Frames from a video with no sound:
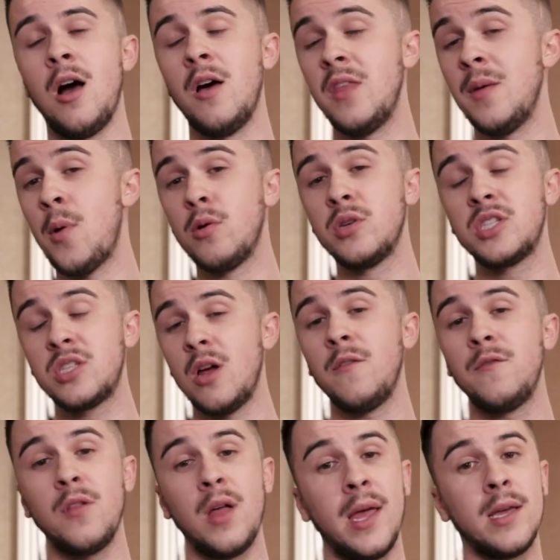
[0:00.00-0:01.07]
They post
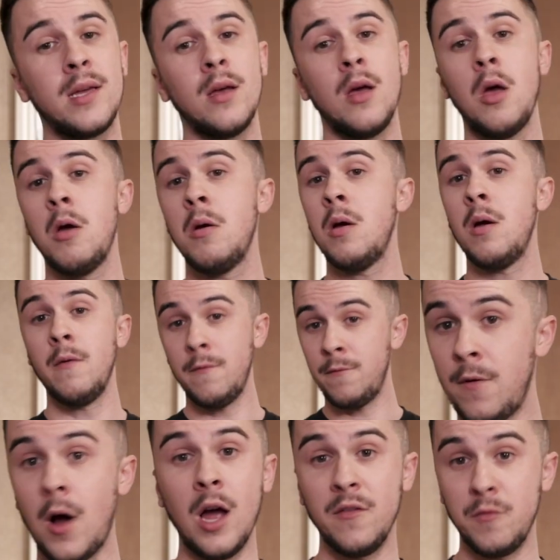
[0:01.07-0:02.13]
stuff like
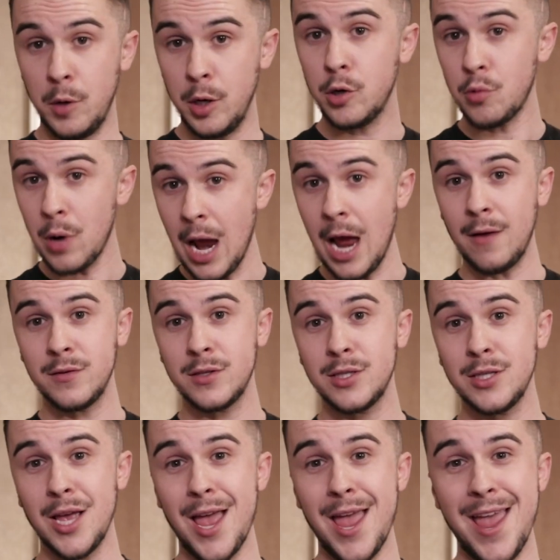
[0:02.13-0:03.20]
5-minute
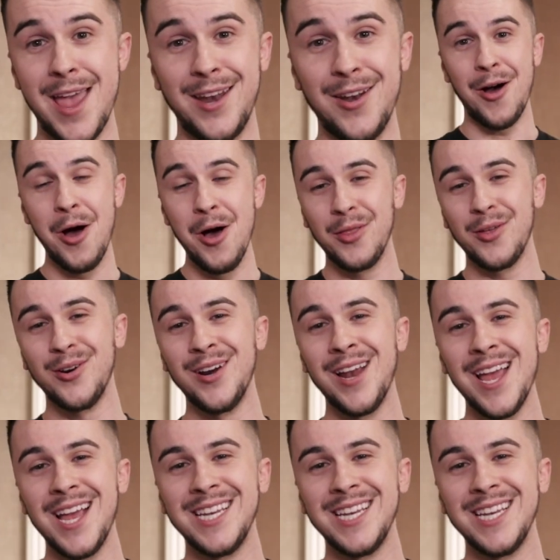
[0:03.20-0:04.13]
crafts and other